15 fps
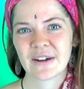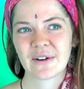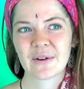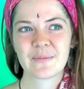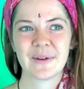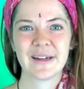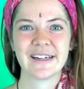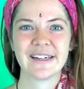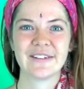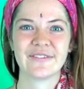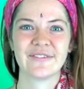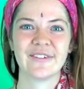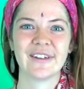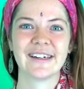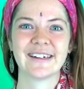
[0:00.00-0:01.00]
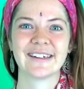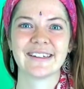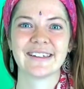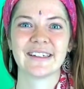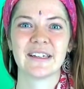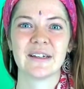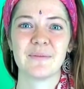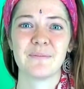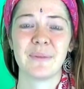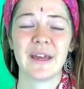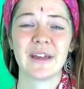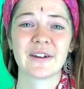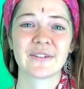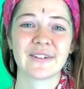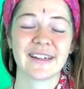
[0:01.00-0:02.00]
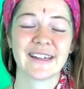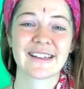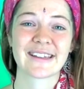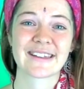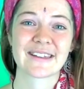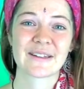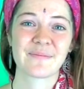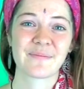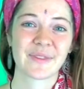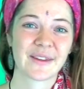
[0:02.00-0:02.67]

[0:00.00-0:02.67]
completely vegan bakeries,